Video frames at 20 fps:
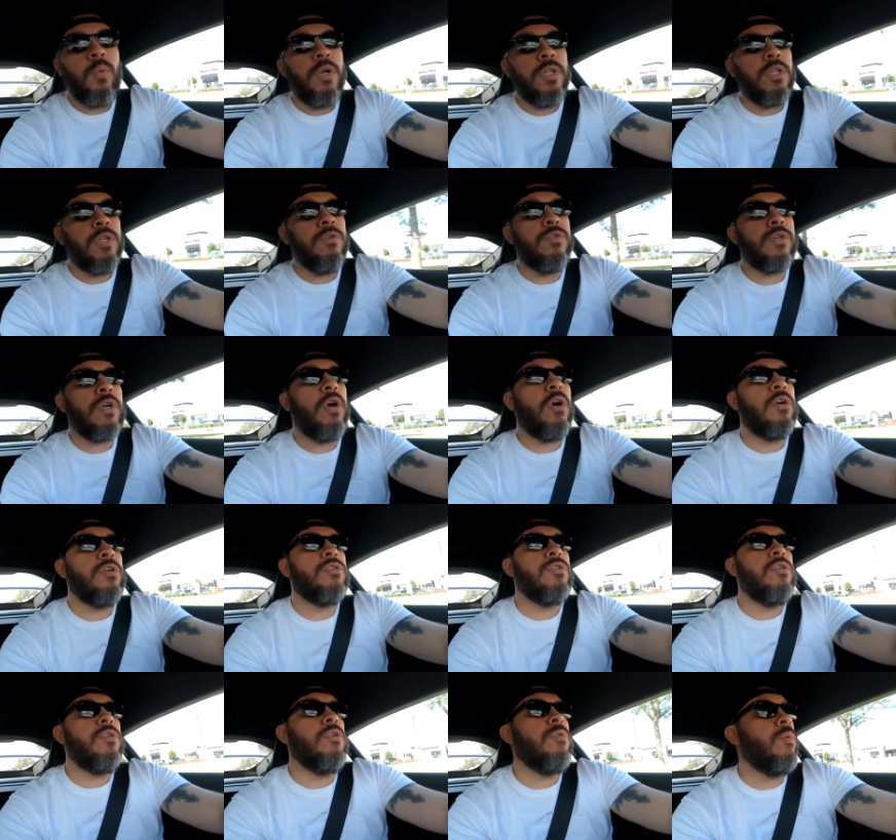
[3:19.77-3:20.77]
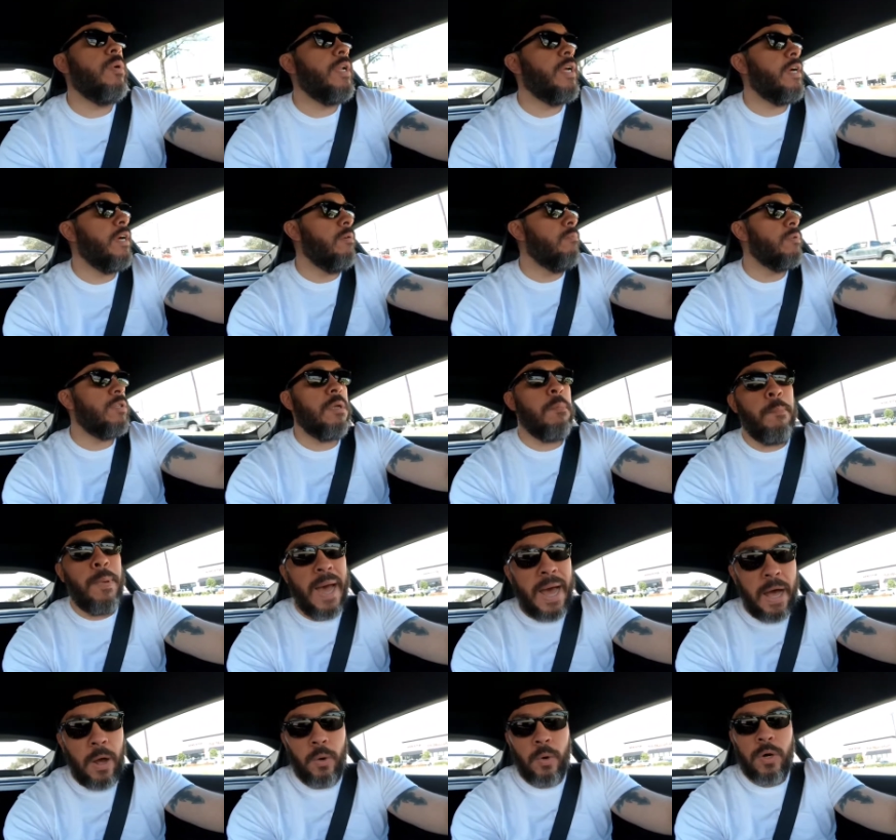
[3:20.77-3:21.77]
what those cars do when it comes to
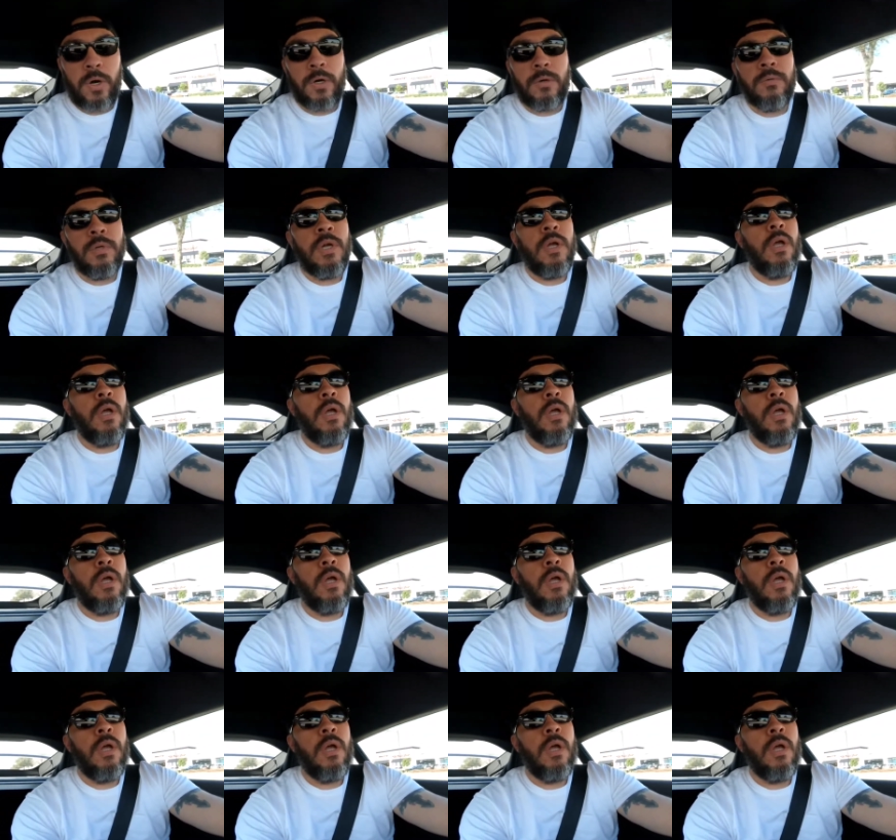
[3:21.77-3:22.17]
power.